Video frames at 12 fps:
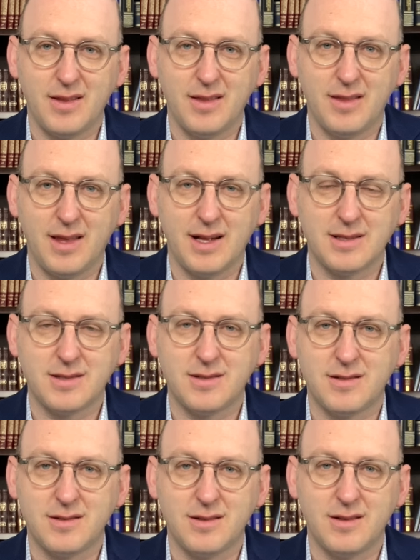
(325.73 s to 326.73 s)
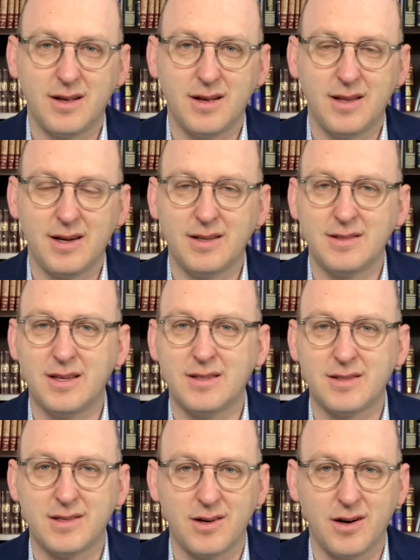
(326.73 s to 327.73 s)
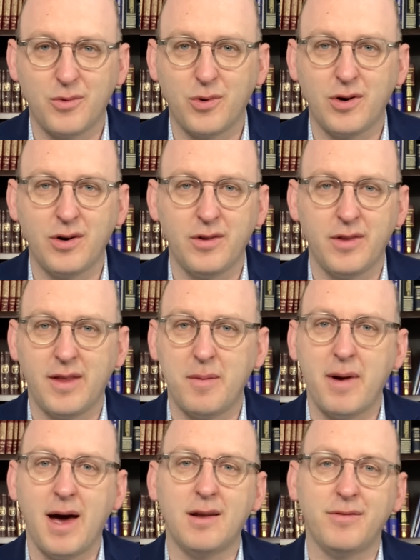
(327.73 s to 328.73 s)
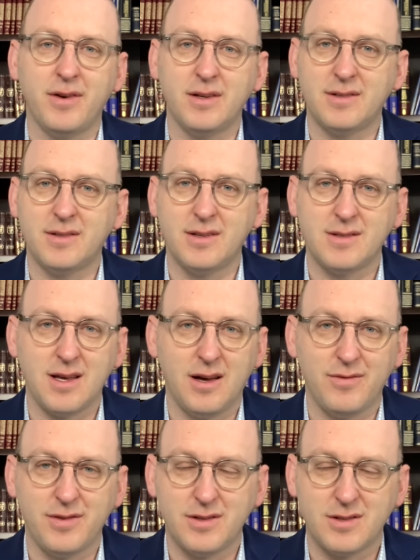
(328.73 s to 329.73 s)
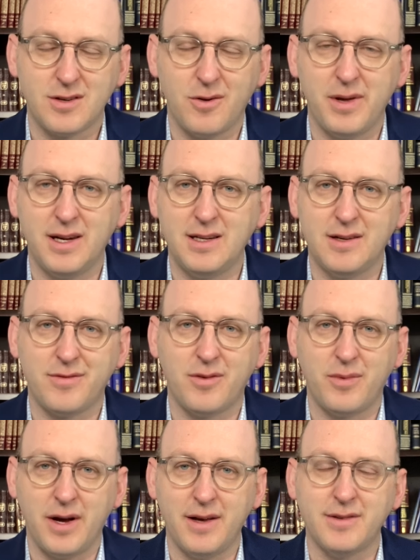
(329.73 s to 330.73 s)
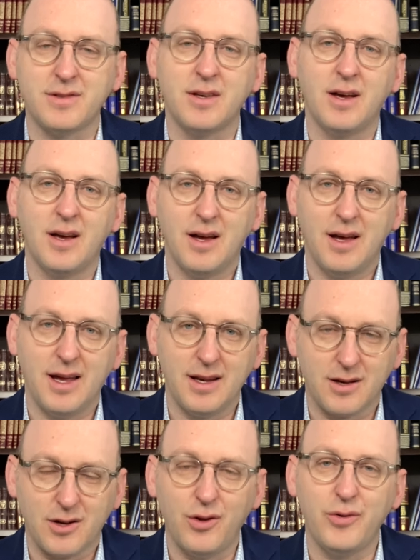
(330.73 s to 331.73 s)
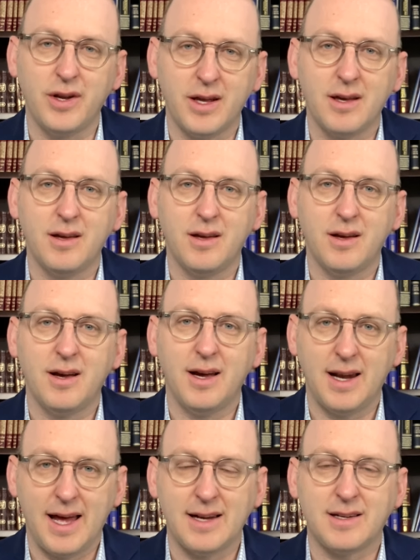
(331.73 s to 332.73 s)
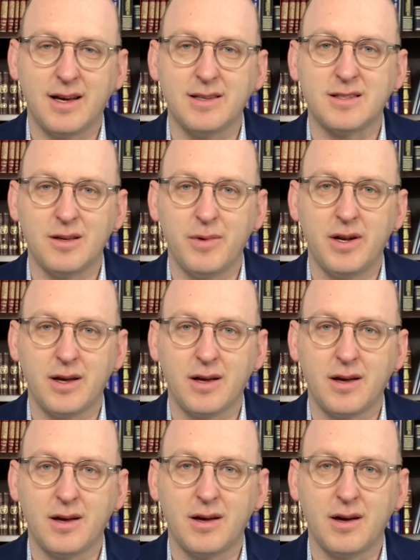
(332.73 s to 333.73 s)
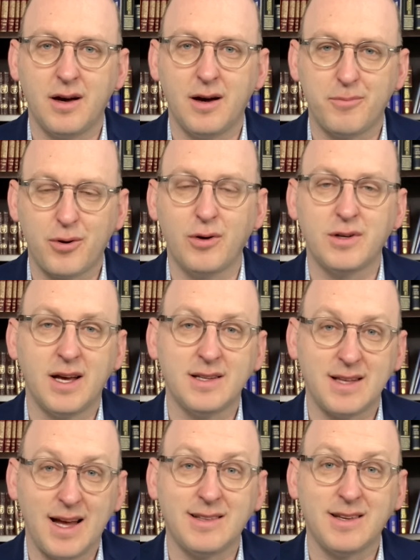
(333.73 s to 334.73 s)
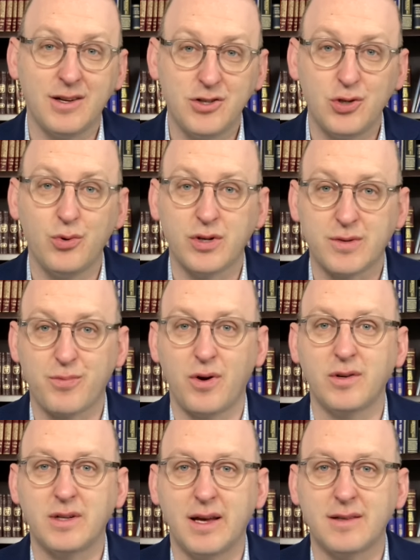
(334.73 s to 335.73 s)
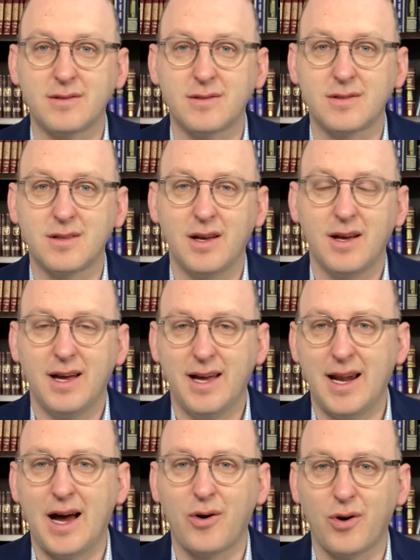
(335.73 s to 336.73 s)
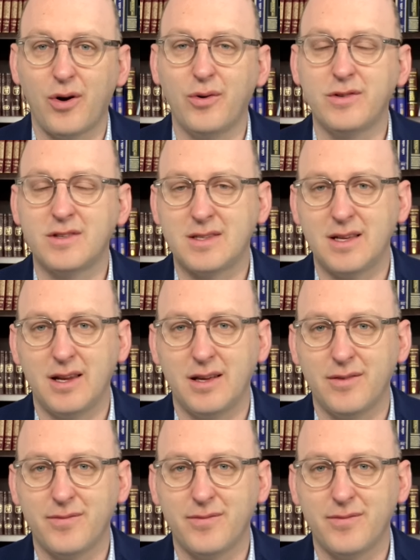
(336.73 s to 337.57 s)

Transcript: that's that exists in our world and that manifests itself in so many different ways, including in anti-Semitic uh, protests, anti-Jewish protests in our own city.